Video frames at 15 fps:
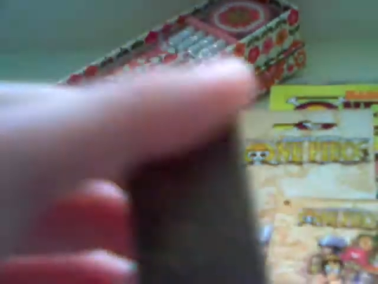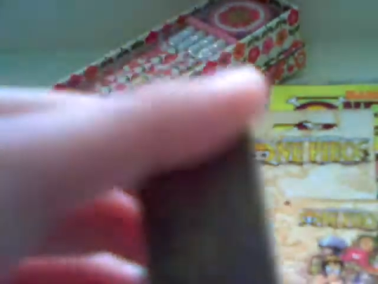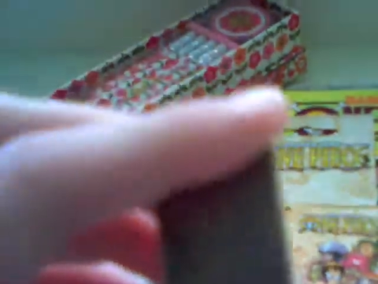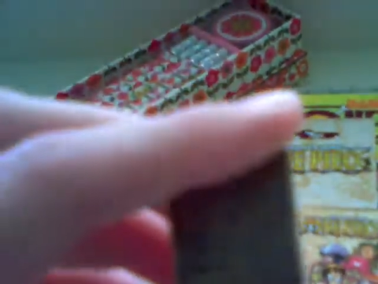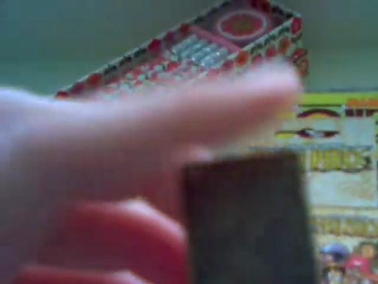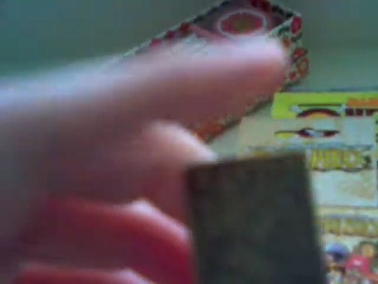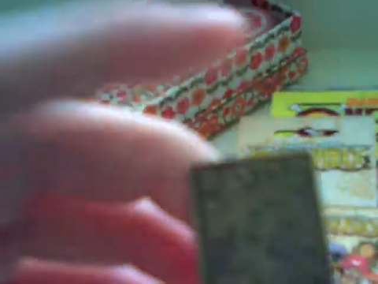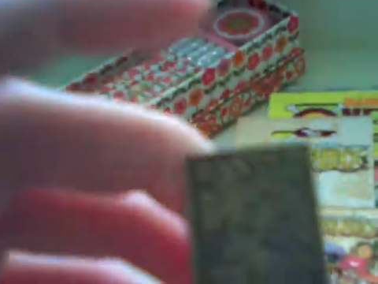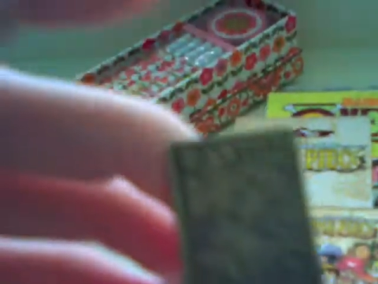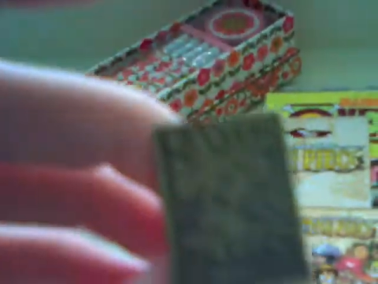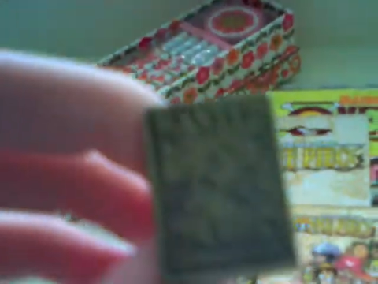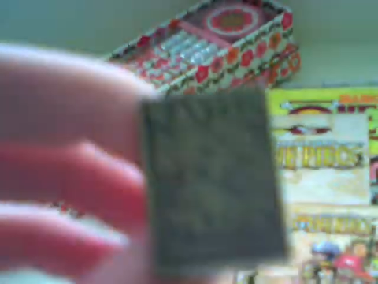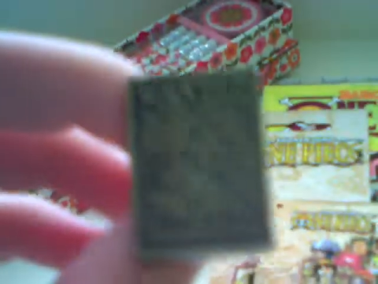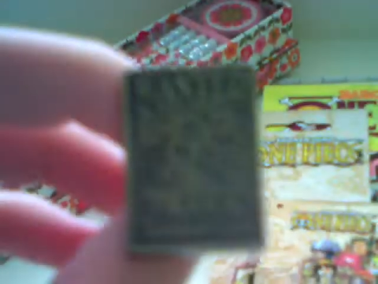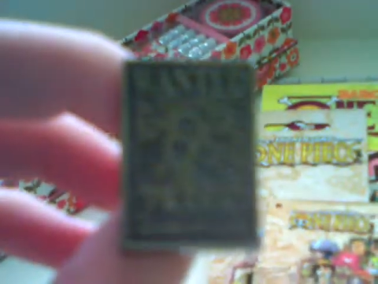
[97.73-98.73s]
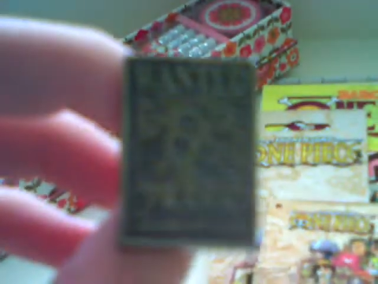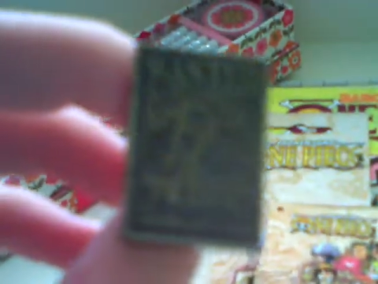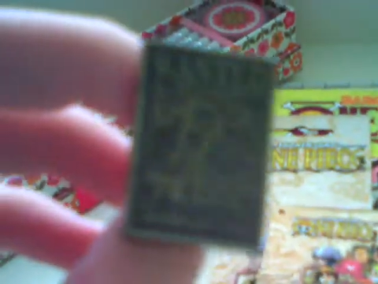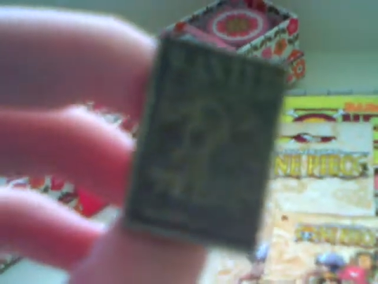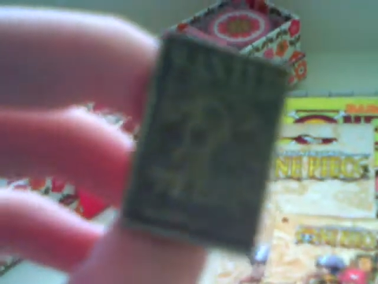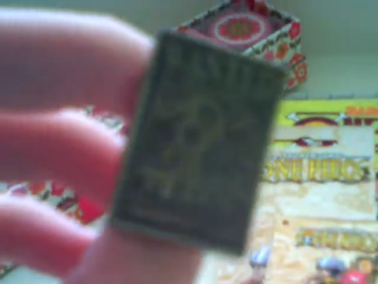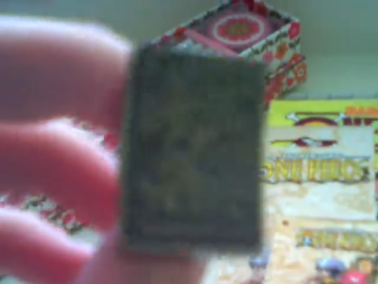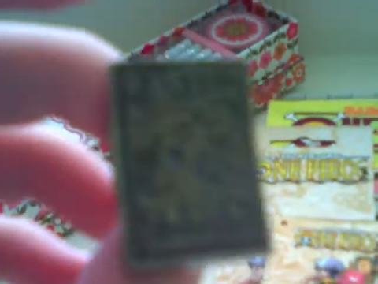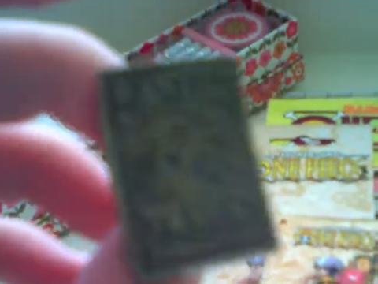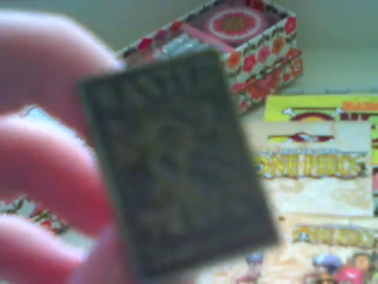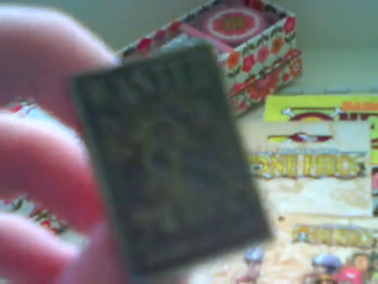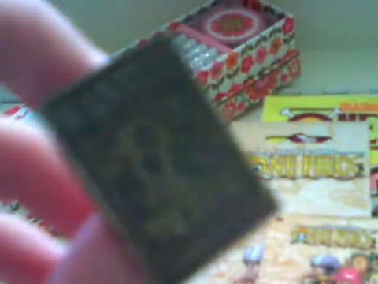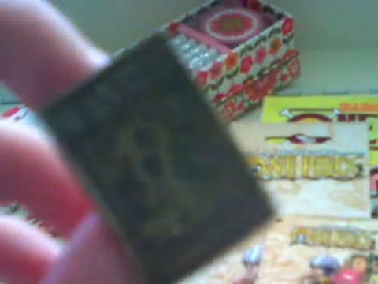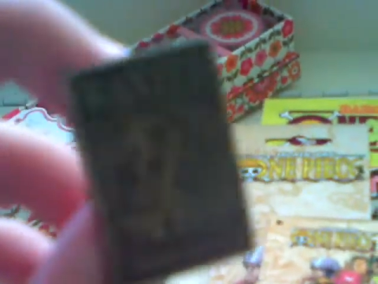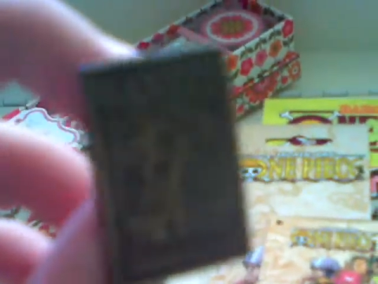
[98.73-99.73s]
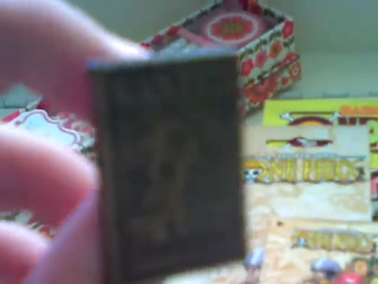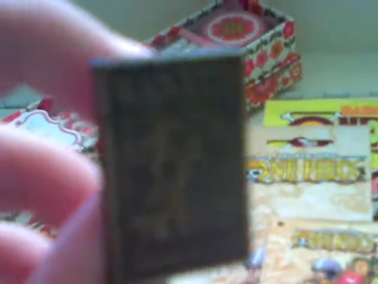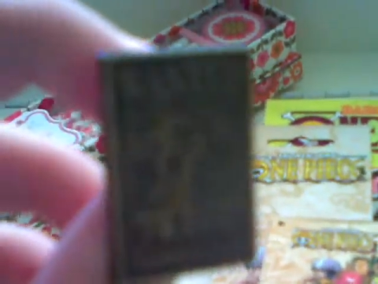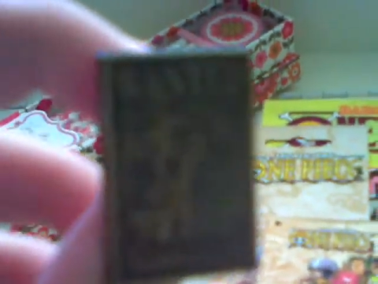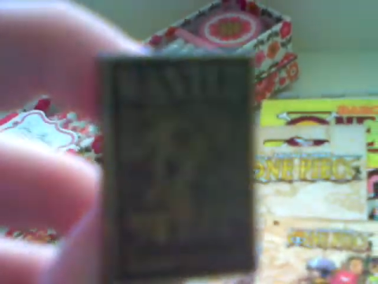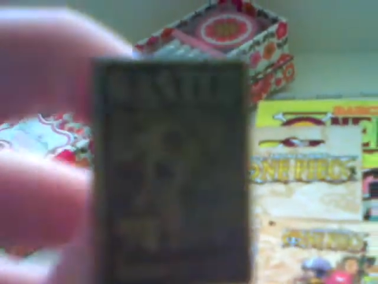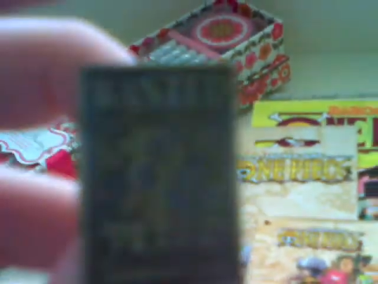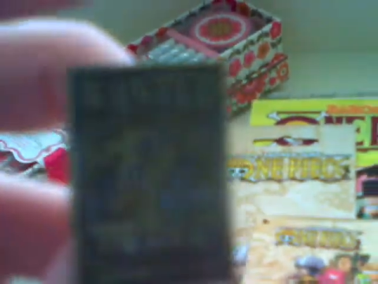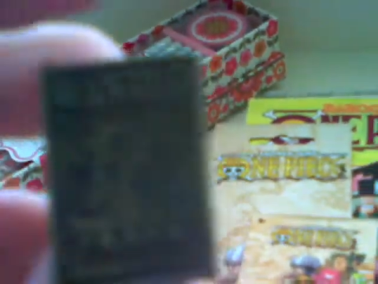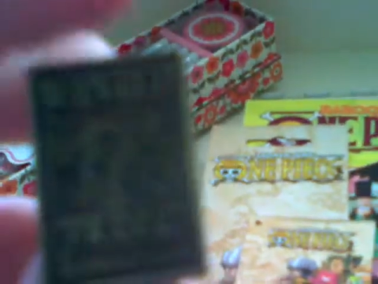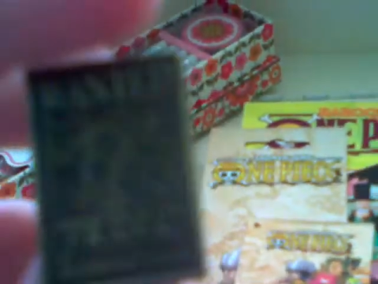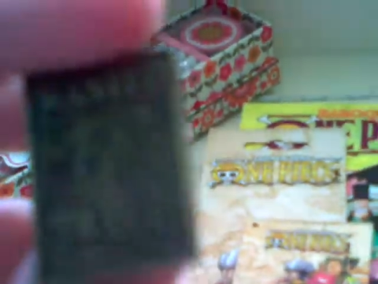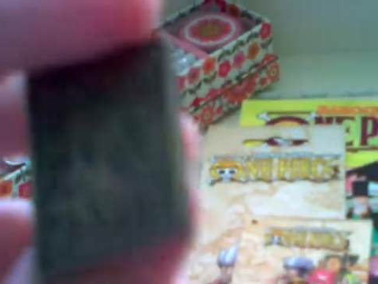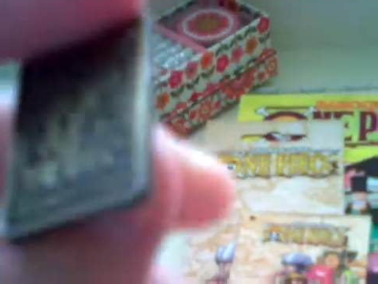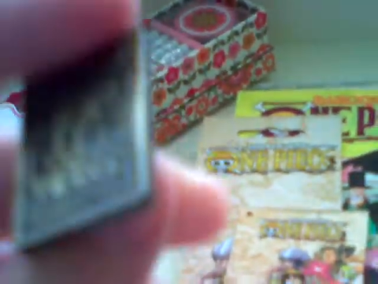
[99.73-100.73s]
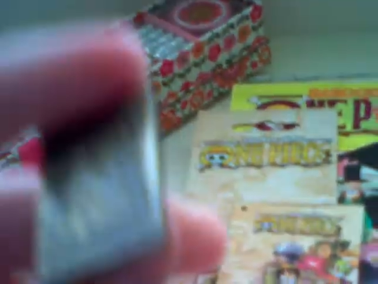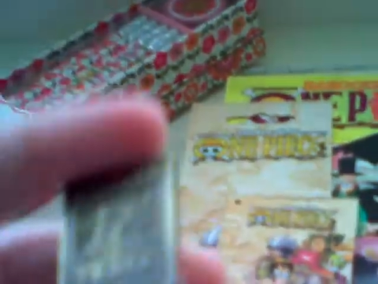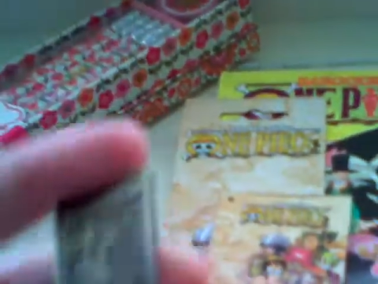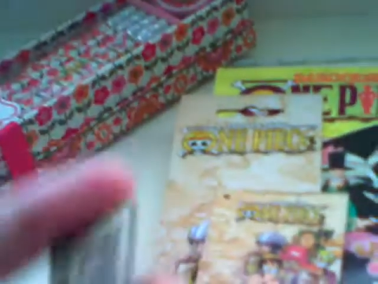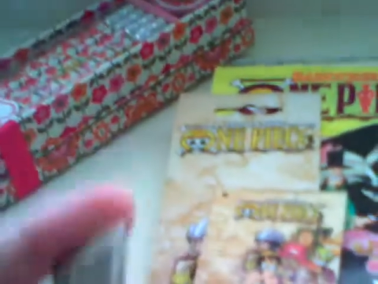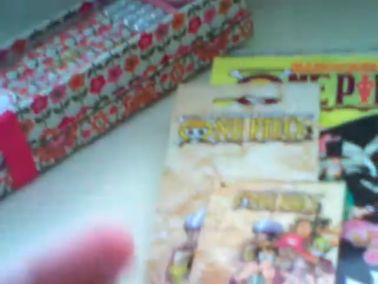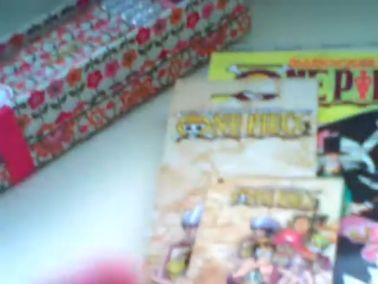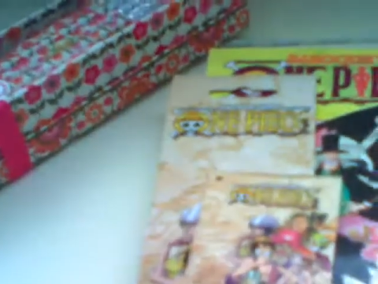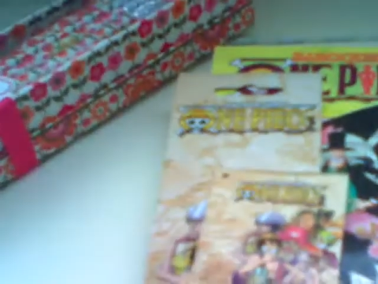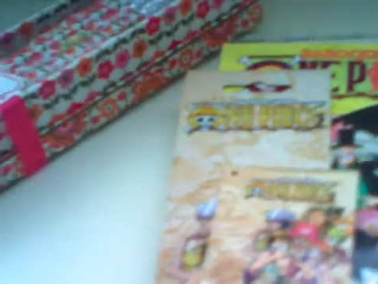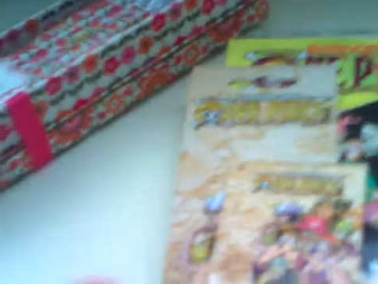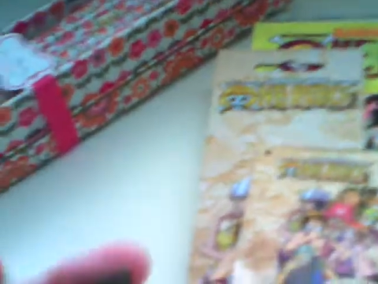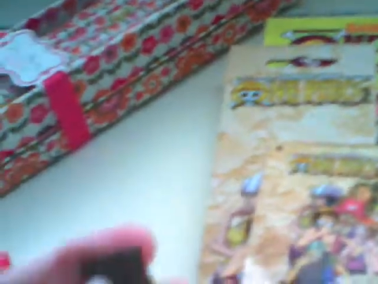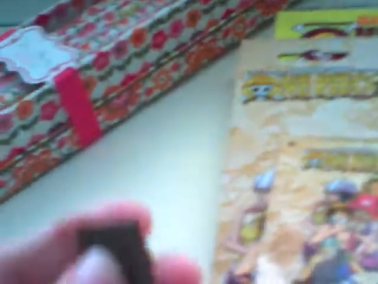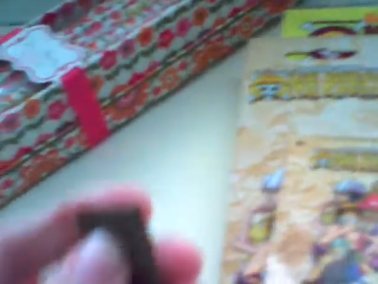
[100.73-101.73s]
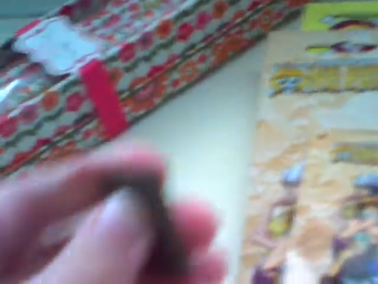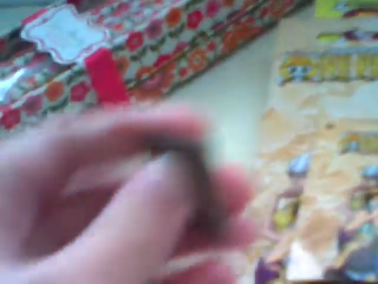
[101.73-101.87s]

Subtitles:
Nobody's mouth can be seen.